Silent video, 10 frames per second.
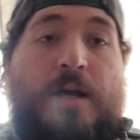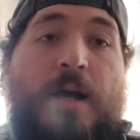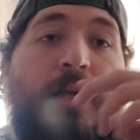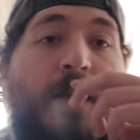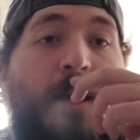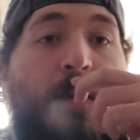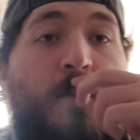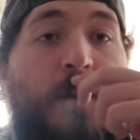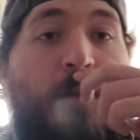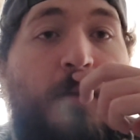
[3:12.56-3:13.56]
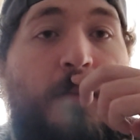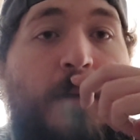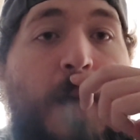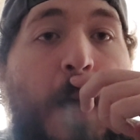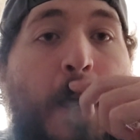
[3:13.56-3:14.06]
I get he wants to
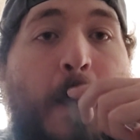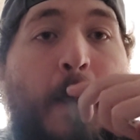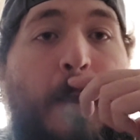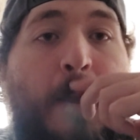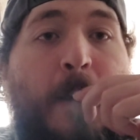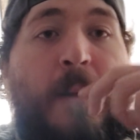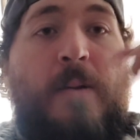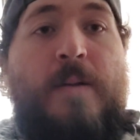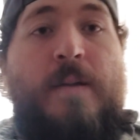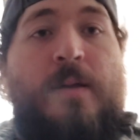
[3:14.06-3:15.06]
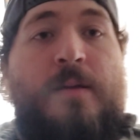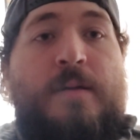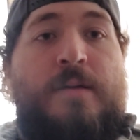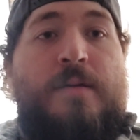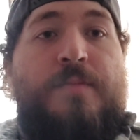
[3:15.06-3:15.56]
play,
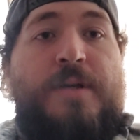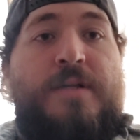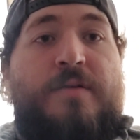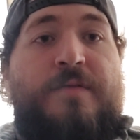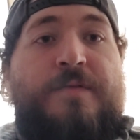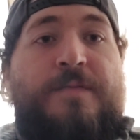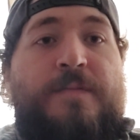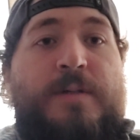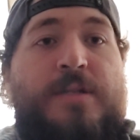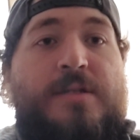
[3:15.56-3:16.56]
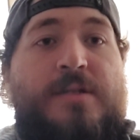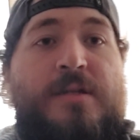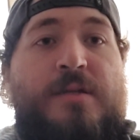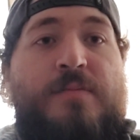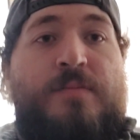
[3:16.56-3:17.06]
be there with his
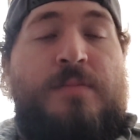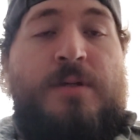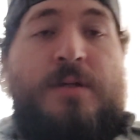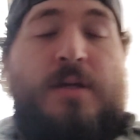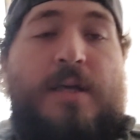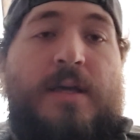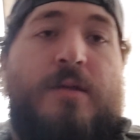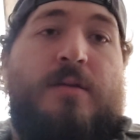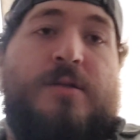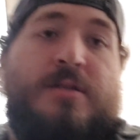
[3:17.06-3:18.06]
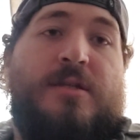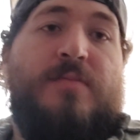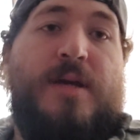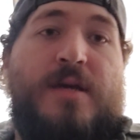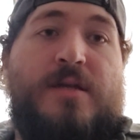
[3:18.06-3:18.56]
team, his
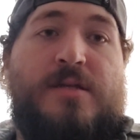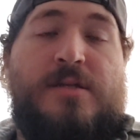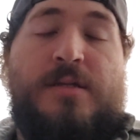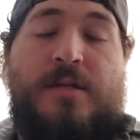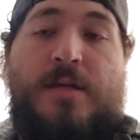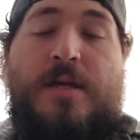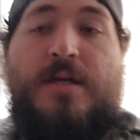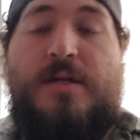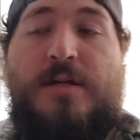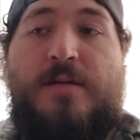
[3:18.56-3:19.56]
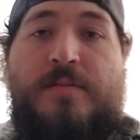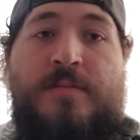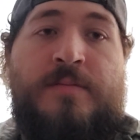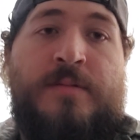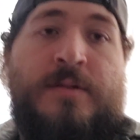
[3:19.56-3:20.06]
teammates, and
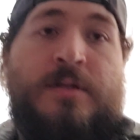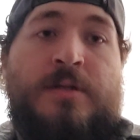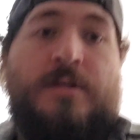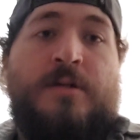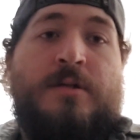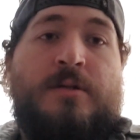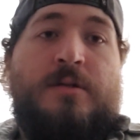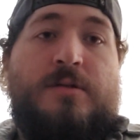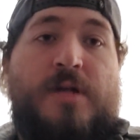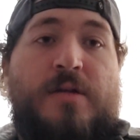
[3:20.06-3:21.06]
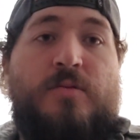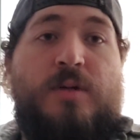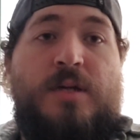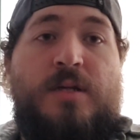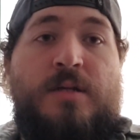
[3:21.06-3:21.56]
try to
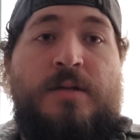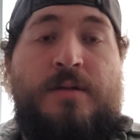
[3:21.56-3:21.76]
win.